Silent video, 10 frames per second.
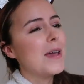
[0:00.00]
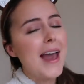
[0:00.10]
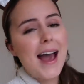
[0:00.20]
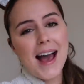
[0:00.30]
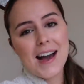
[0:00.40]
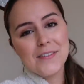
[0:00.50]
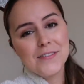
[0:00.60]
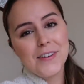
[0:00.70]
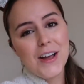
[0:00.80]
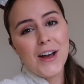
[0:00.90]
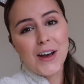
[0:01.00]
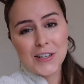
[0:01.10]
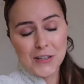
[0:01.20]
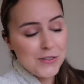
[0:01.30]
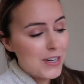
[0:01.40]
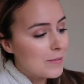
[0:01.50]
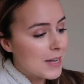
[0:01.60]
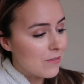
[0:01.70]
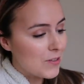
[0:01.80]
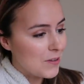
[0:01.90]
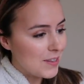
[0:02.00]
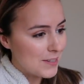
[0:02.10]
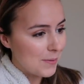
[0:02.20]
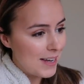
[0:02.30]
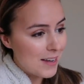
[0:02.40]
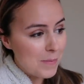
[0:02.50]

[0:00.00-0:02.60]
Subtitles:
We have a huge update for you this week,